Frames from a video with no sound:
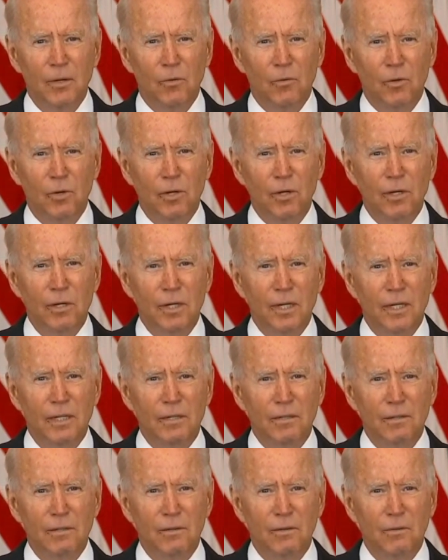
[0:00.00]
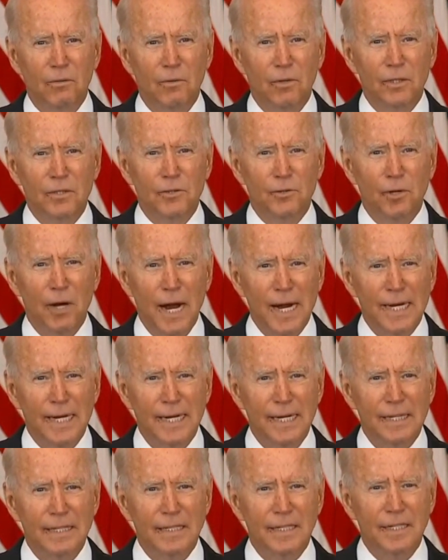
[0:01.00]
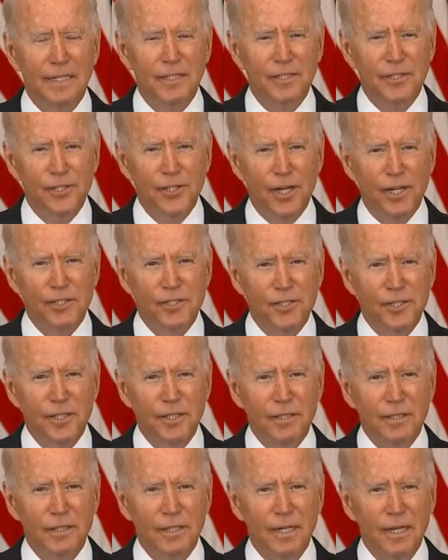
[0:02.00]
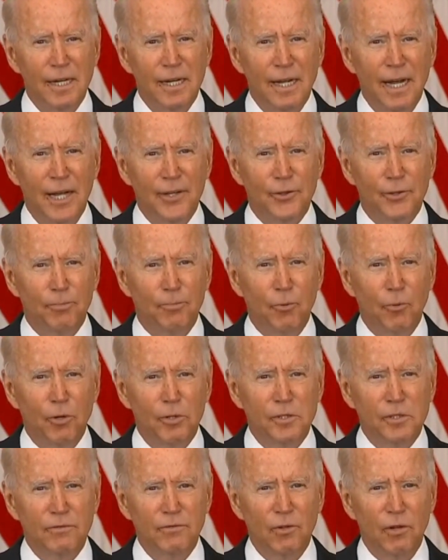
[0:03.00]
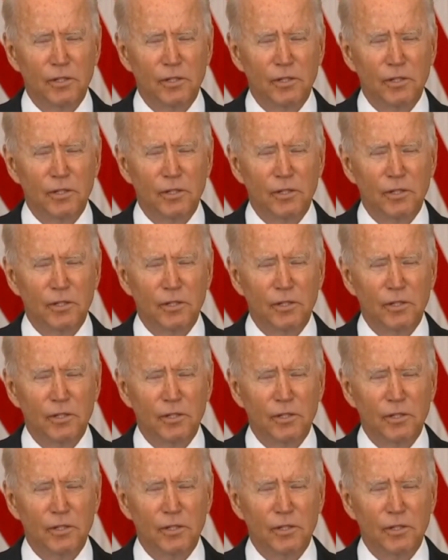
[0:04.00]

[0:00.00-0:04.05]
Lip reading: we're tracking congestion at the ports of